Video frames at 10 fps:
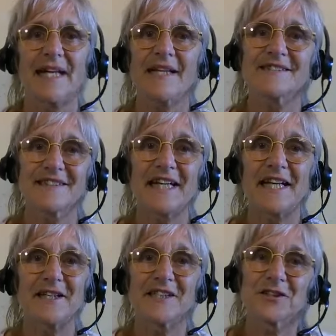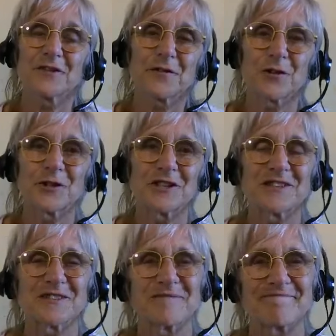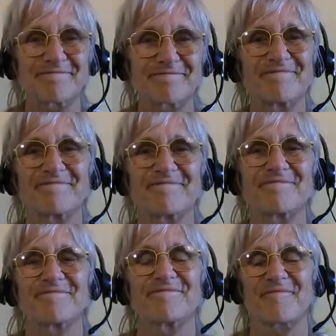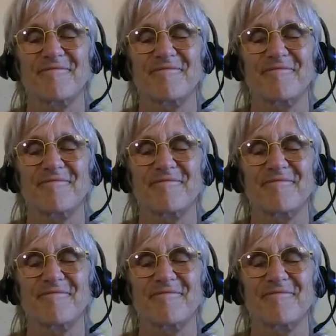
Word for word: And it's in English, of course. Mm -hmm.